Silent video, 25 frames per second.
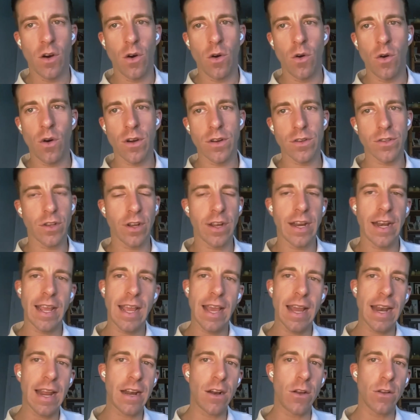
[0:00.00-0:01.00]
or is looking to
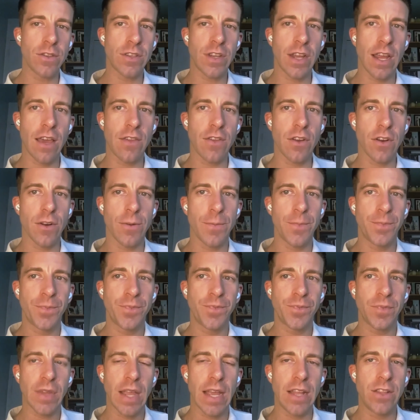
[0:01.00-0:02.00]
get out altogether.
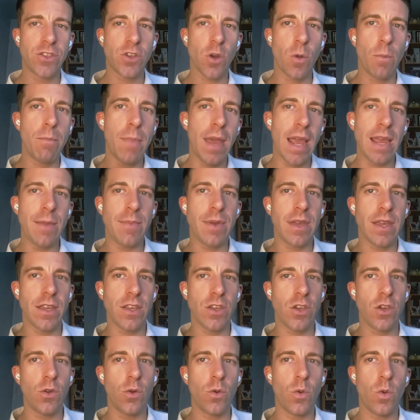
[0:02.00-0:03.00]
And so maybe
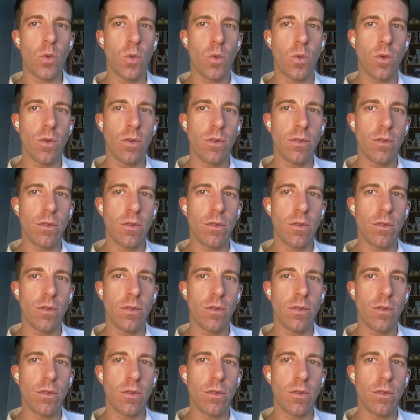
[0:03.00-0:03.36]
you